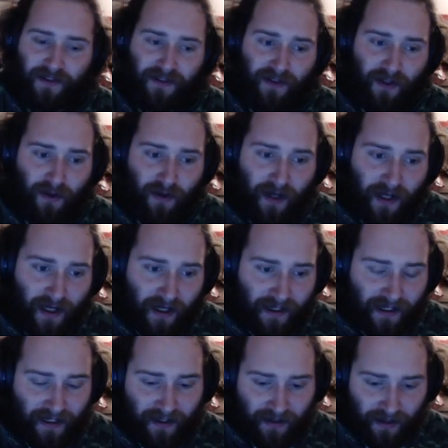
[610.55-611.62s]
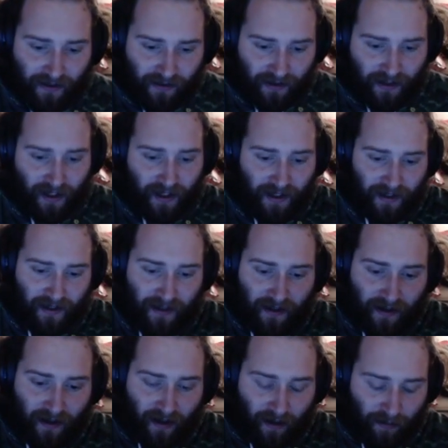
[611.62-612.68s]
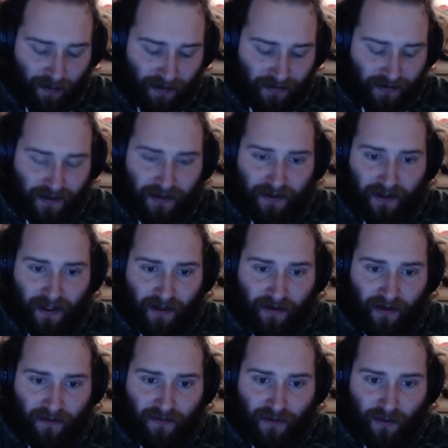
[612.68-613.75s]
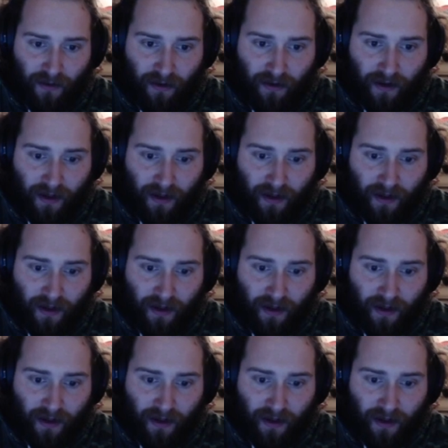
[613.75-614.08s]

So again, another kiting ability there. If you're